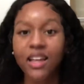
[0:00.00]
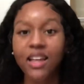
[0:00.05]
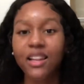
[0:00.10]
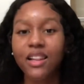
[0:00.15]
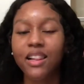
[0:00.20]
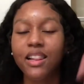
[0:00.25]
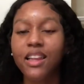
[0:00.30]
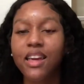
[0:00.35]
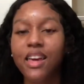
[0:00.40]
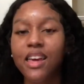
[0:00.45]

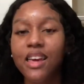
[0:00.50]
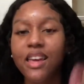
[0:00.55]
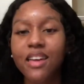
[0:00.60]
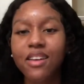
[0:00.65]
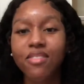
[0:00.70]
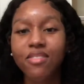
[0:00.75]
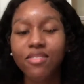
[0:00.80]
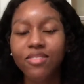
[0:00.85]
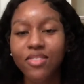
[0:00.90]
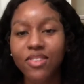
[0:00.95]

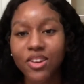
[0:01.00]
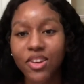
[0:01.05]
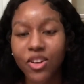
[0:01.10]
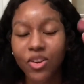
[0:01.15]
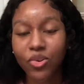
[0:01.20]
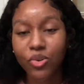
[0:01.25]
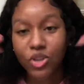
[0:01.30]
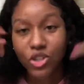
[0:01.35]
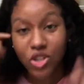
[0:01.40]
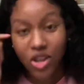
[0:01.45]
leave
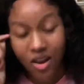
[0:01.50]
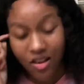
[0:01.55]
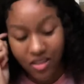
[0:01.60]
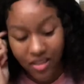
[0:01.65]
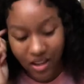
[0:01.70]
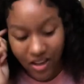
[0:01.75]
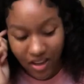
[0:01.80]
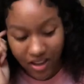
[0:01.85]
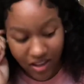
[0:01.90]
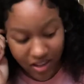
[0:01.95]
what y'all
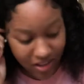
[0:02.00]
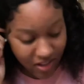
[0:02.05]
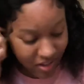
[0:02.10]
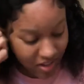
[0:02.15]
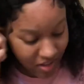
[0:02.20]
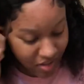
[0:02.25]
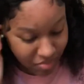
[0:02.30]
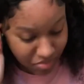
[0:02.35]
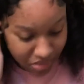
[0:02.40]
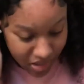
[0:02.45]
think
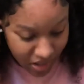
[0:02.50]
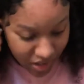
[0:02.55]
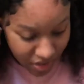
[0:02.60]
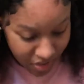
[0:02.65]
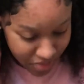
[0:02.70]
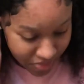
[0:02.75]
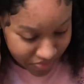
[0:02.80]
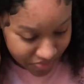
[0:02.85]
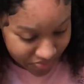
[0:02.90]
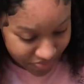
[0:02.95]
below.